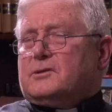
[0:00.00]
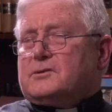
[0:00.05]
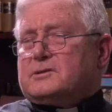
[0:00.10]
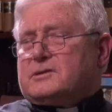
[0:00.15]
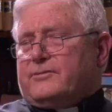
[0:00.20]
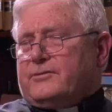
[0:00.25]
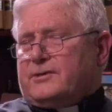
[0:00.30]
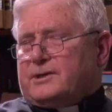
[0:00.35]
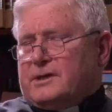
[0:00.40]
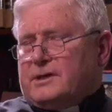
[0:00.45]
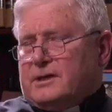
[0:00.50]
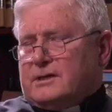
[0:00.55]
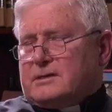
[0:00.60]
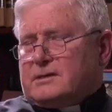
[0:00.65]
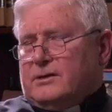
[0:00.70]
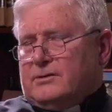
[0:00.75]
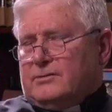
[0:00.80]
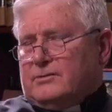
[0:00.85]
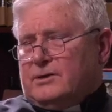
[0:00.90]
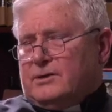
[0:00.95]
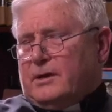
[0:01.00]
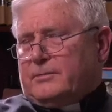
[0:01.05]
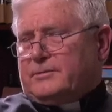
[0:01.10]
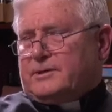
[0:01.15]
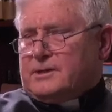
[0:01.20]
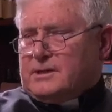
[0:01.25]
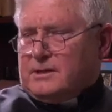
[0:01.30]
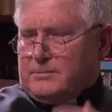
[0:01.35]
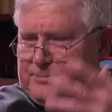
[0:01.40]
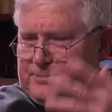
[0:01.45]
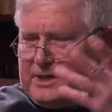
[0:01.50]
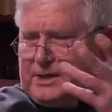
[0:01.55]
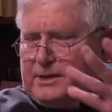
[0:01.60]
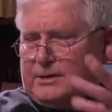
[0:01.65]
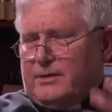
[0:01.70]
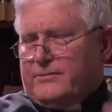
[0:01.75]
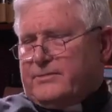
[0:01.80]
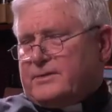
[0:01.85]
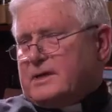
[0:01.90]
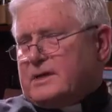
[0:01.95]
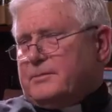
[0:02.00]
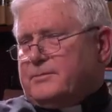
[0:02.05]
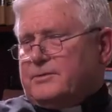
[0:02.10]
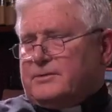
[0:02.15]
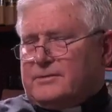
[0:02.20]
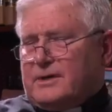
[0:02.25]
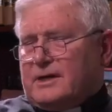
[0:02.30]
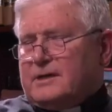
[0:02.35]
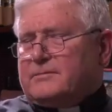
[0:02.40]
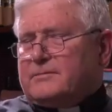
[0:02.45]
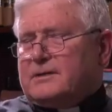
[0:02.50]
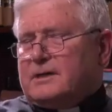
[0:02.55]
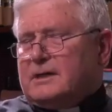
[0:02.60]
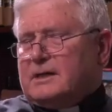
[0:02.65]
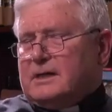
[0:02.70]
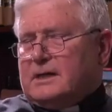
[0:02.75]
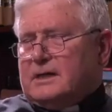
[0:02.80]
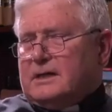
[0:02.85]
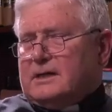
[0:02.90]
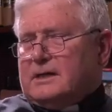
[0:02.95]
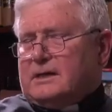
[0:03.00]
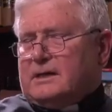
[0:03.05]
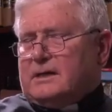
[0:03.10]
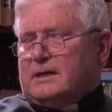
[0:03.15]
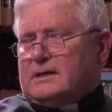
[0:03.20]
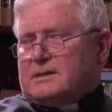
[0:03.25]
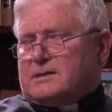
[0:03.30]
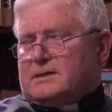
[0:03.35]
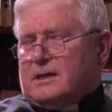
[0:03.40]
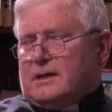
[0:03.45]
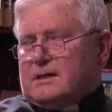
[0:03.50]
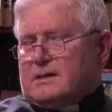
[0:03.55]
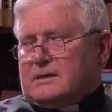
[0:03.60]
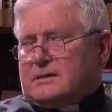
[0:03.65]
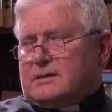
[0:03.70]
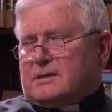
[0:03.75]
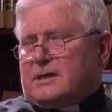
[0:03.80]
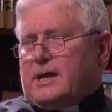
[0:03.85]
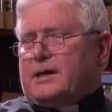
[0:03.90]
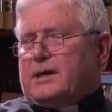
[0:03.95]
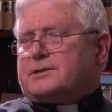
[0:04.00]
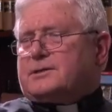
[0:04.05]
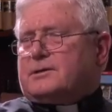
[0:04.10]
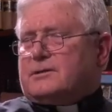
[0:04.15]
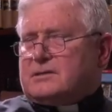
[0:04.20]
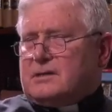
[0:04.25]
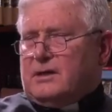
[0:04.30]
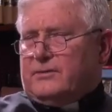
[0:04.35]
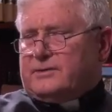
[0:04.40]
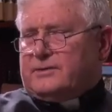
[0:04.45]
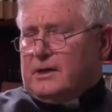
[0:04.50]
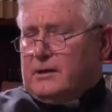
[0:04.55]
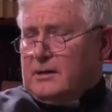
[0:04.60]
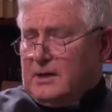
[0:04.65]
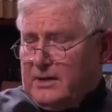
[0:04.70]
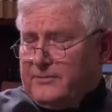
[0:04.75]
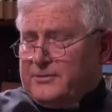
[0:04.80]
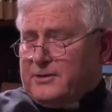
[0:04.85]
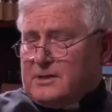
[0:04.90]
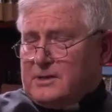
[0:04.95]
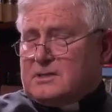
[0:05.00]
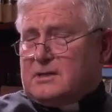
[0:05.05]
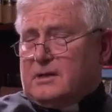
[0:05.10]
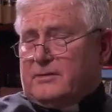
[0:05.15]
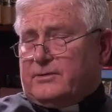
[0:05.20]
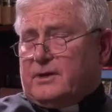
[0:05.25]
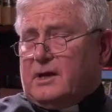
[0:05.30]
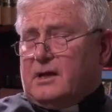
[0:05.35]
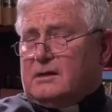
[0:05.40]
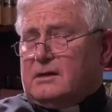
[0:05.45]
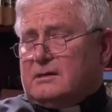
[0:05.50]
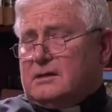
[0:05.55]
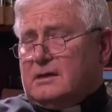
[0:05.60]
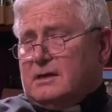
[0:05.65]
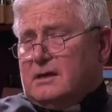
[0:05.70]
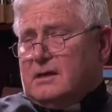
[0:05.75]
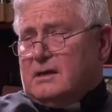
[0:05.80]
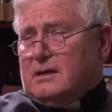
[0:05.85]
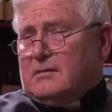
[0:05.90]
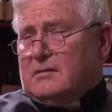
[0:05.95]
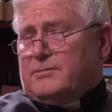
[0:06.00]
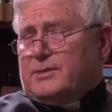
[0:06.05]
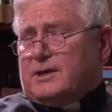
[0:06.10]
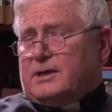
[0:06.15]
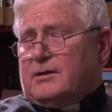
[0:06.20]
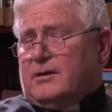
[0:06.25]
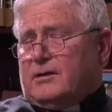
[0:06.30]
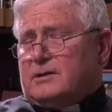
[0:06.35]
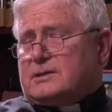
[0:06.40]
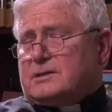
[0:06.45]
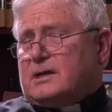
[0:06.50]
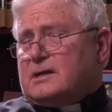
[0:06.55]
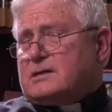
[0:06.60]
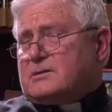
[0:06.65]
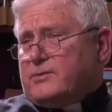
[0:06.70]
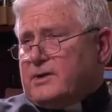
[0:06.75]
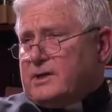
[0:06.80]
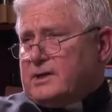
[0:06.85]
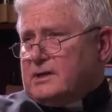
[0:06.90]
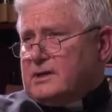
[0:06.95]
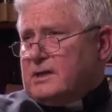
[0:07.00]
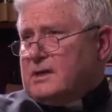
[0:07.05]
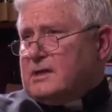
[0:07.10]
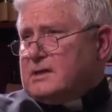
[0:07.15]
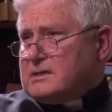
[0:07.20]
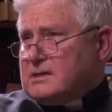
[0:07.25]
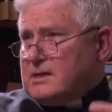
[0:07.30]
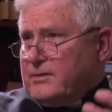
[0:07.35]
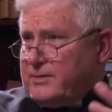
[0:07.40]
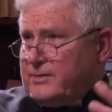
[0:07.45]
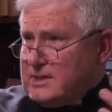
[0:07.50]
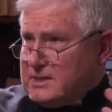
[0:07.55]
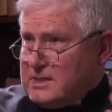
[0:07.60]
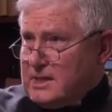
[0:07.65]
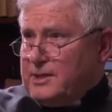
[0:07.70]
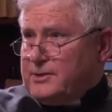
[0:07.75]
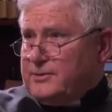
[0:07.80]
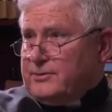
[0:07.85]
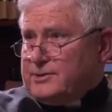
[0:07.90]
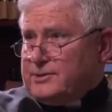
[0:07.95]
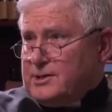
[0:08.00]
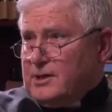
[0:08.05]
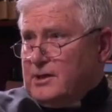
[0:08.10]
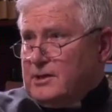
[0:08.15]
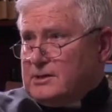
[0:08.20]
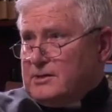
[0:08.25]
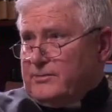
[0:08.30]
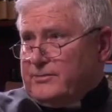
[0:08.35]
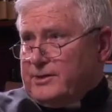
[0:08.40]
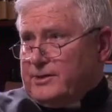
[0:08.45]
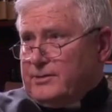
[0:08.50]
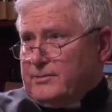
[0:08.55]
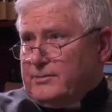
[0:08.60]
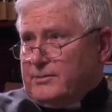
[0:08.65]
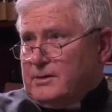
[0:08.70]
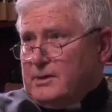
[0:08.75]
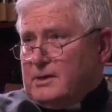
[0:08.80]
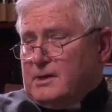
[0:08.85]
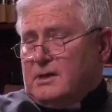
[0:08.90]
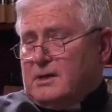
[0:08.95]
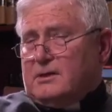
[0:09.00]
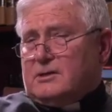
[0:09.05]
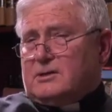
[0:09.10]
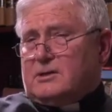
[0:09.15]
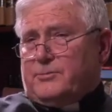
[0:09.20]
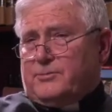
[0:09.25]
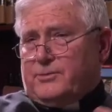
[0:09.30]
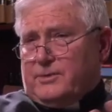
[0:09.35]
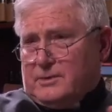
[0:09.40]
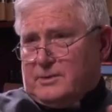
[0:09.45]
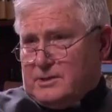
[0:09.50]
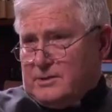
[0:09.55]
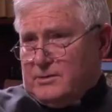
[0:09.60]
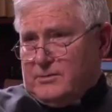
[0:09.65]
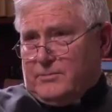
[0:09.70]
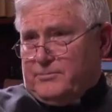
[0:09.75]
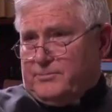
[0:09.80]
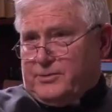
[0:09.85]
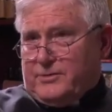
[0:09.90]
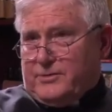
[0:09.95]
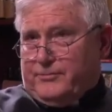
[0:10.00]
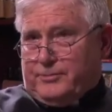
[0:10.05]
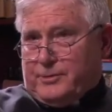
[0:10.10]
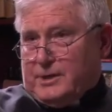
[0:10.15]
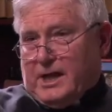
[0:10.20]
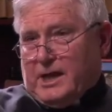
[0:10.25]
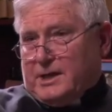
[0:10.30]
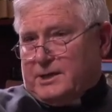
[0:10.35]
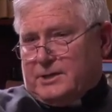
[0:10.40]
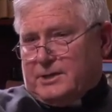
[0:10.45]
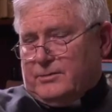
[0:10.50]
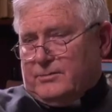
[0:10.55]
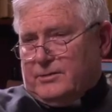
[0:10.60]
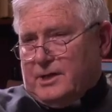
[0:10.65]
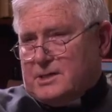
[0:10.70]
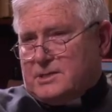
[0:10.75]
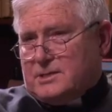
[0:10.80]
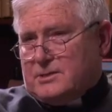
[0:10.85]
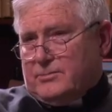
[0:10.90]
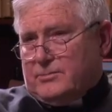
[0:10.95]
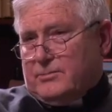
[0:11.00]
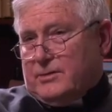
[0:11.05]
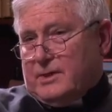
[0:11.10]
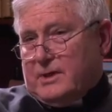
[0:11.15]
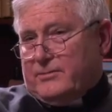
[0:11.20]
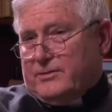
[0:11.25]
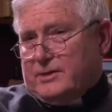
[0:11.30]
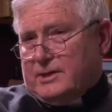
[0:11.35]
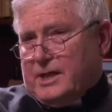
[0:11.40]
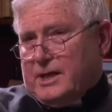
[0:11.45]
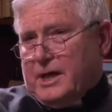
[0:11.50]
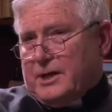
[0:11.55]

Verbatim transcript: Lucifer takes our Lord up to the pinnacle of the temple, right? And says, cast yourself down if you're the Son of God, because it is written, he has given his angel charge over you to protect you, lest you even